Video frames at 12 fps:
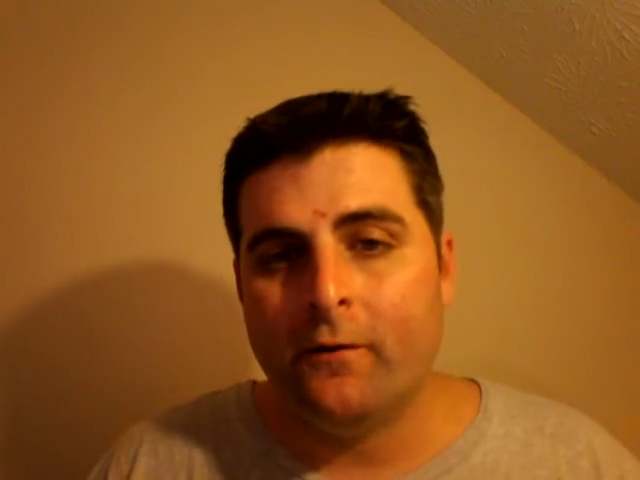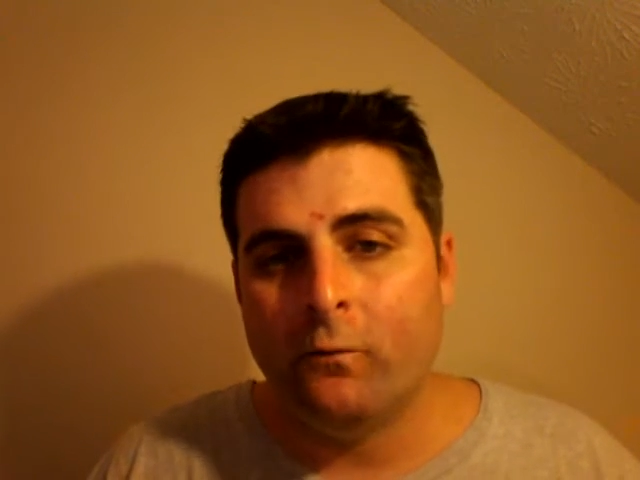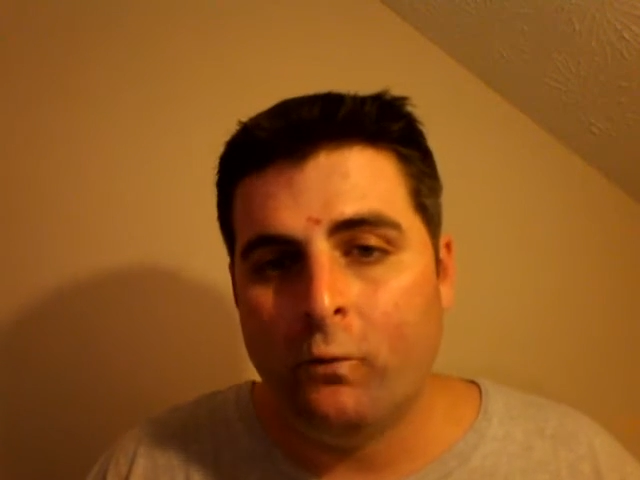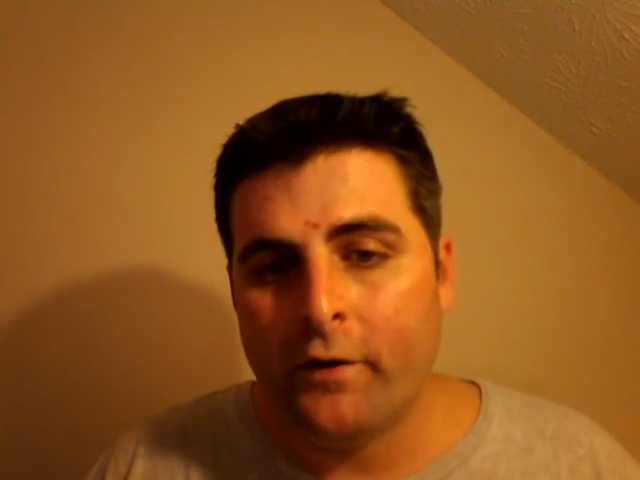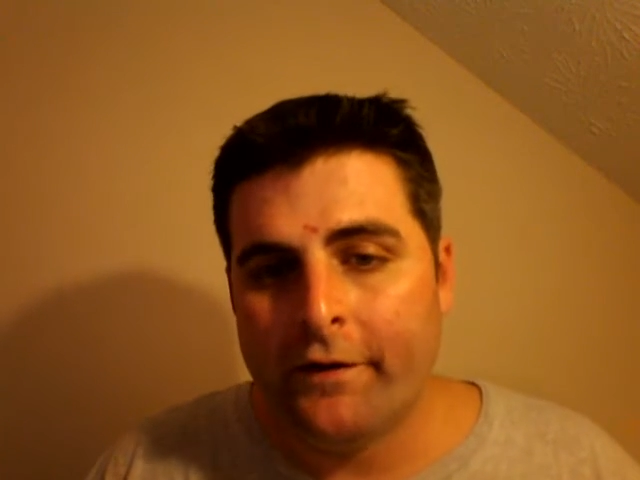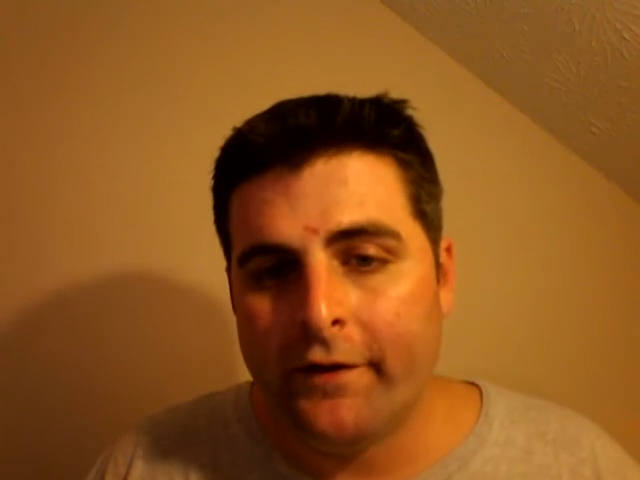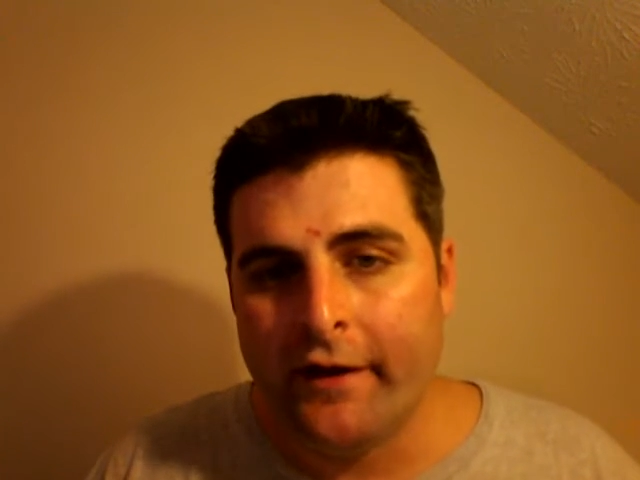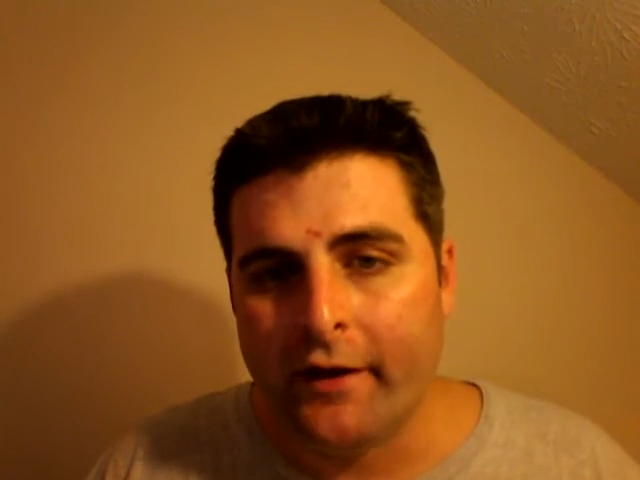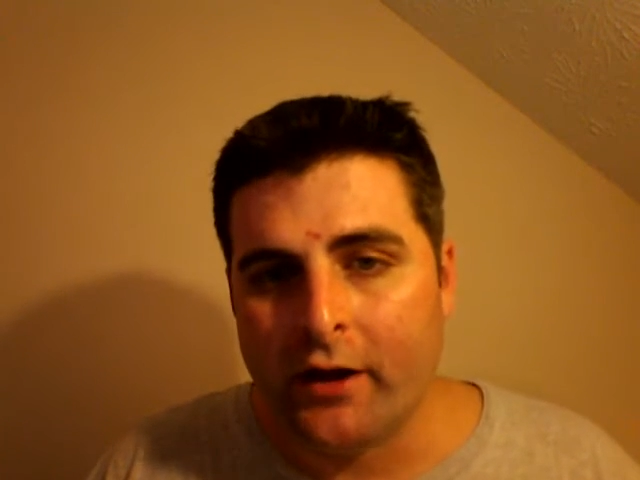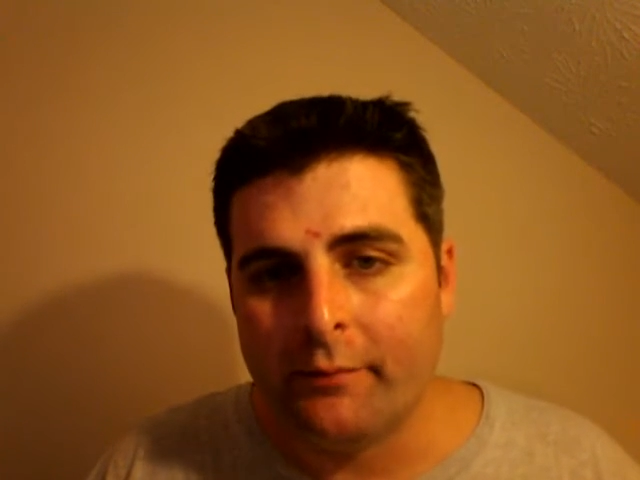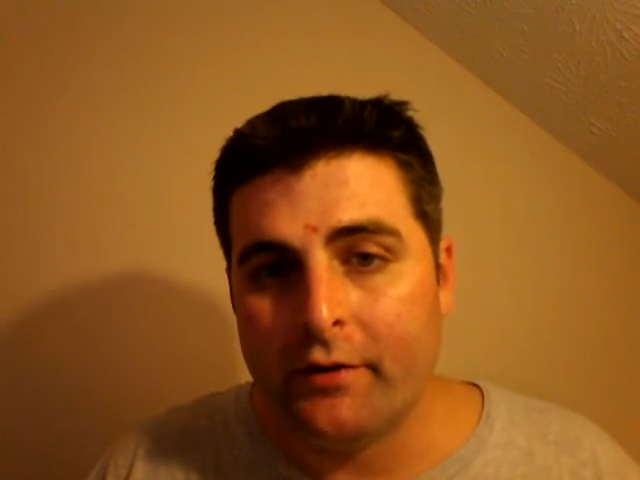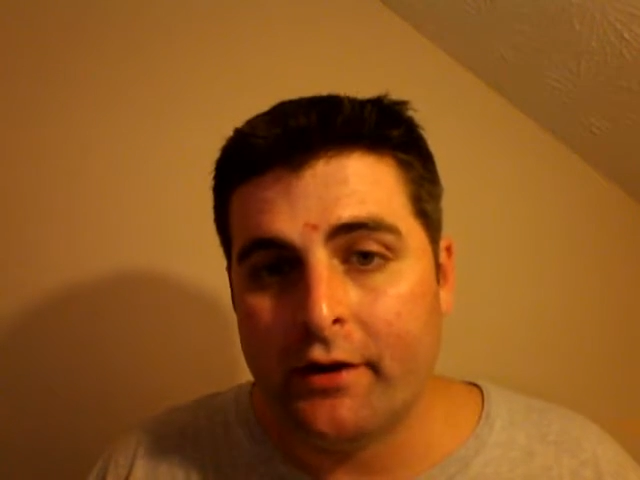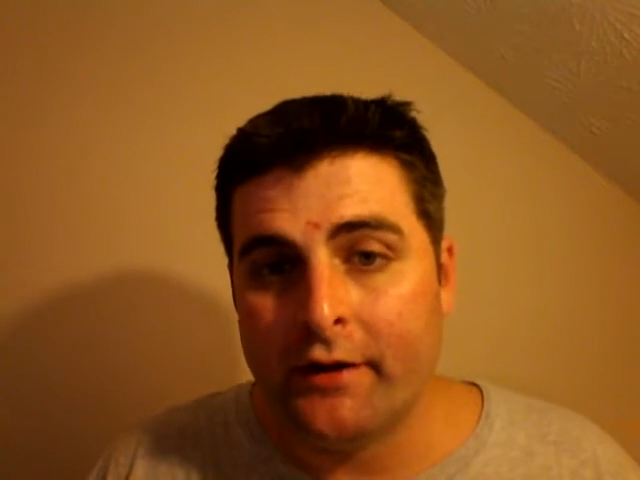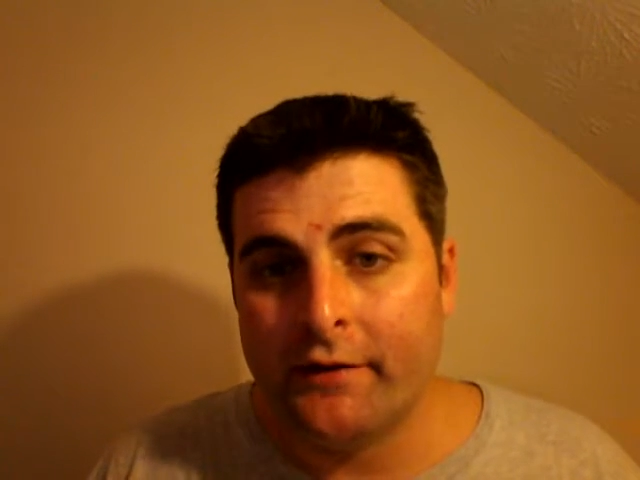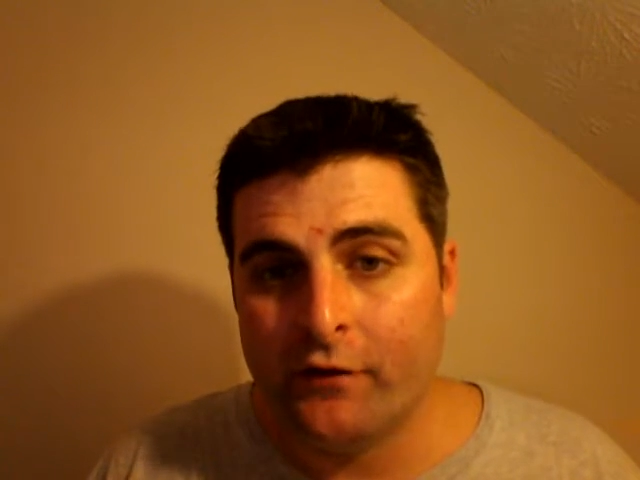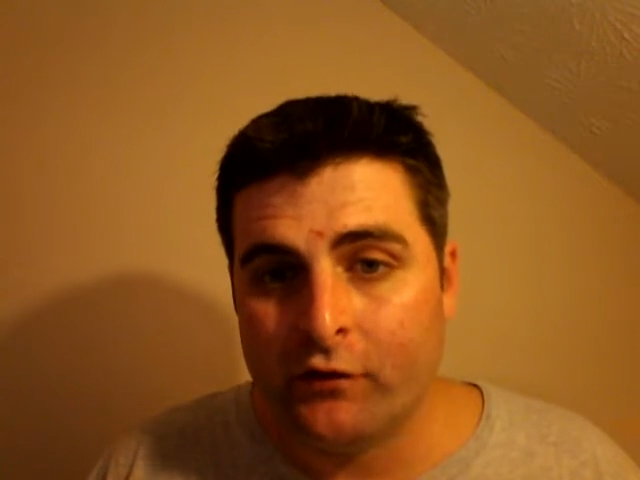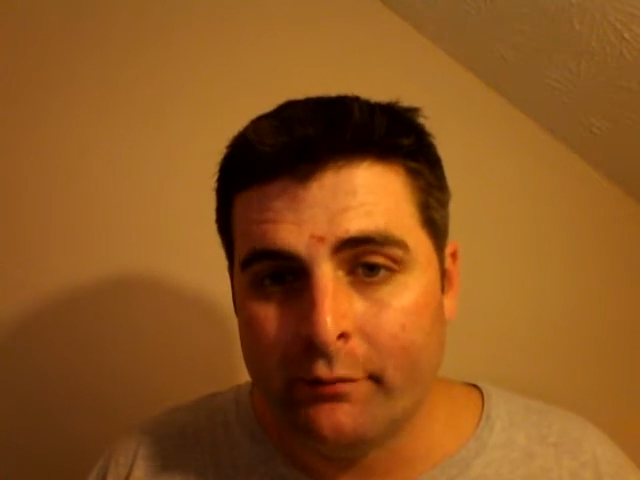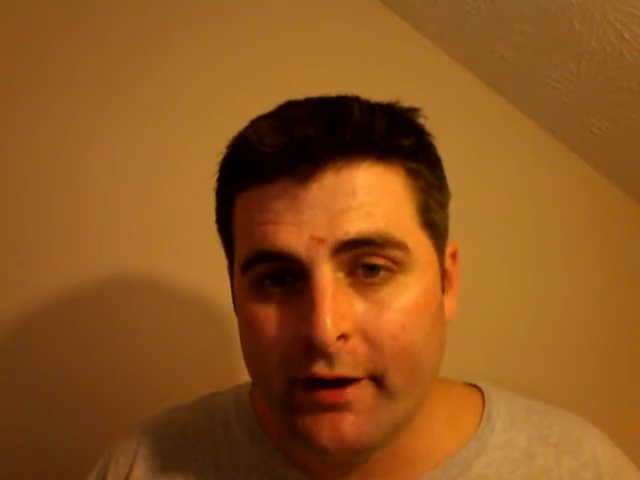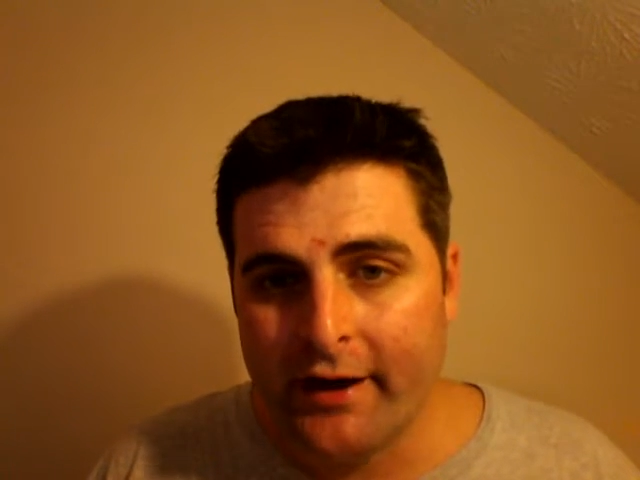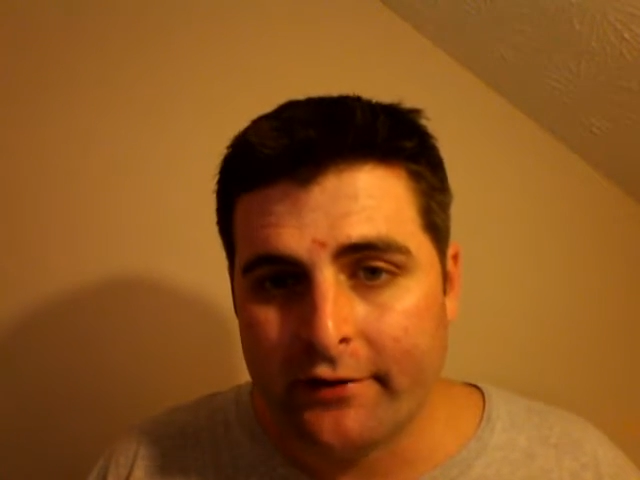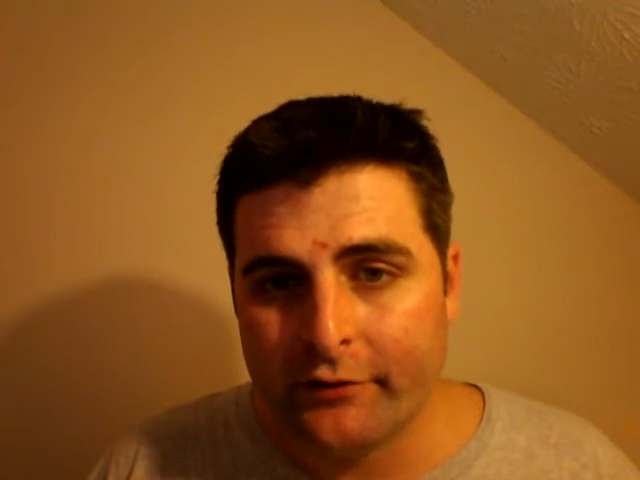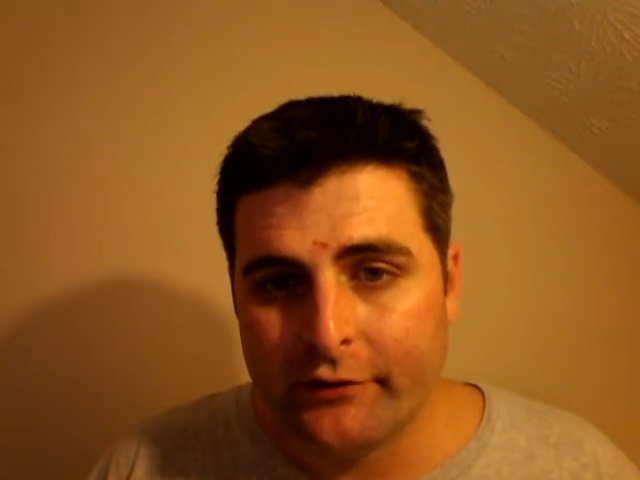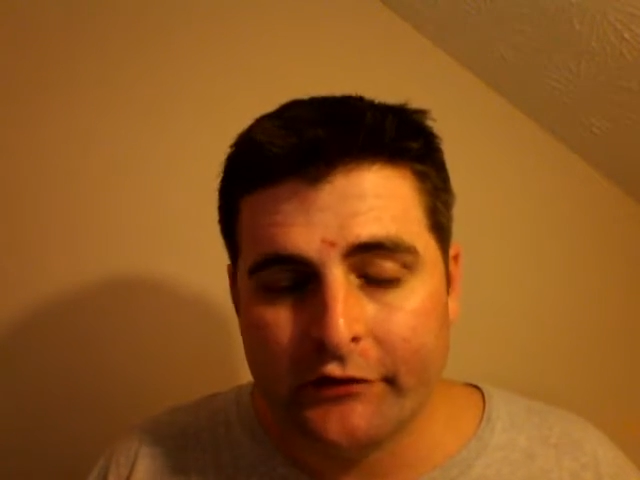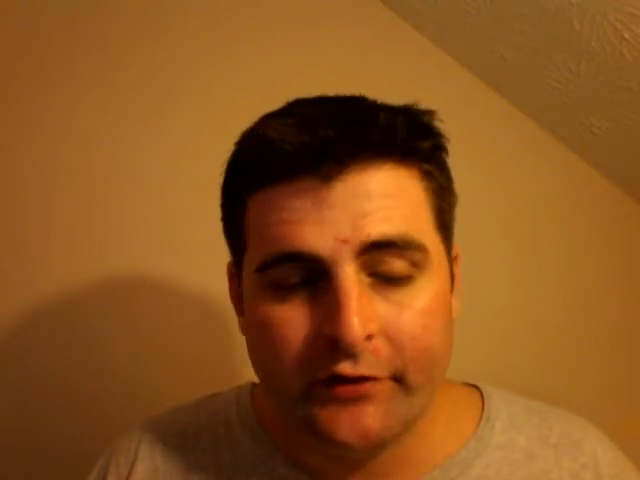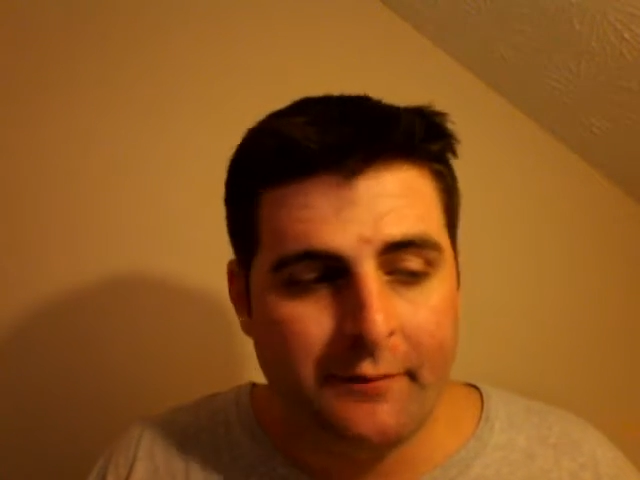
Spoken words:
with him in those battles.